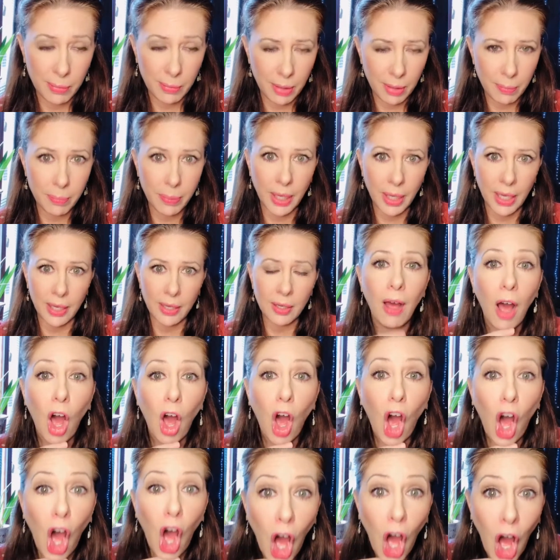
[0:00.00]
but
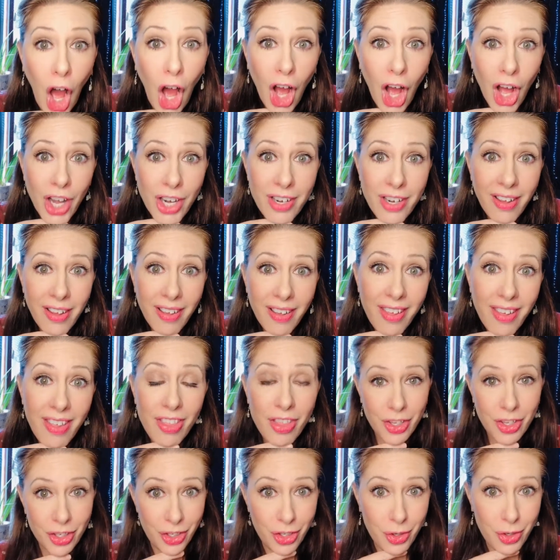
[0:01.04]
on
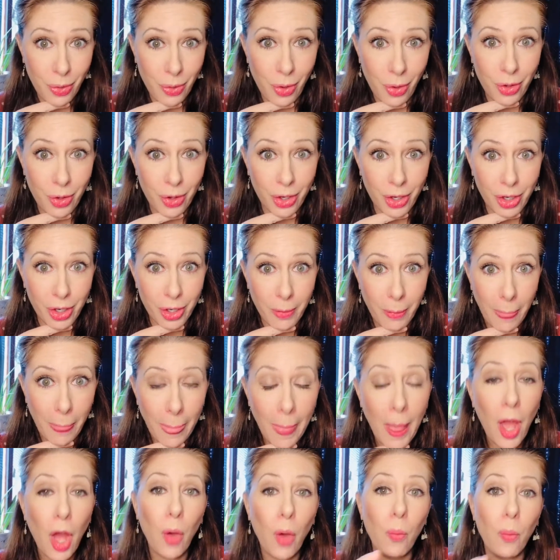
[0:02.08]
the stroller
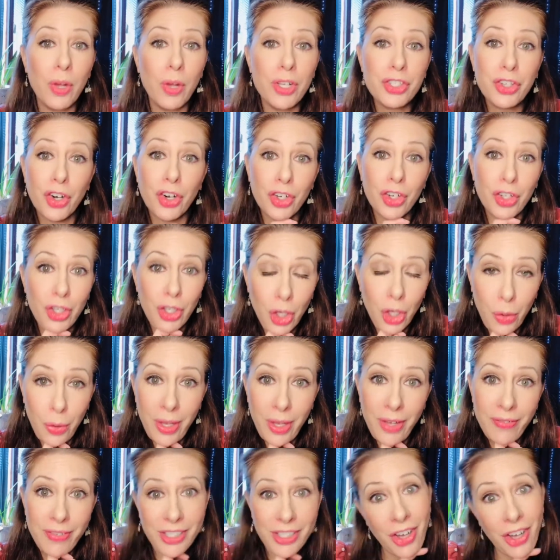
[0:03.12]
was her Louis
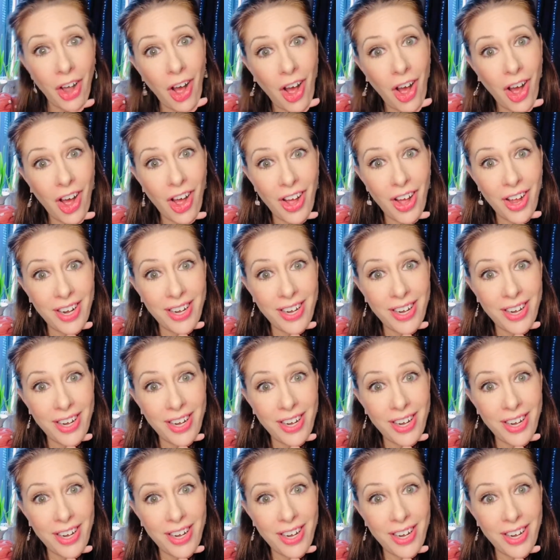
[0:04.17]
Vuitton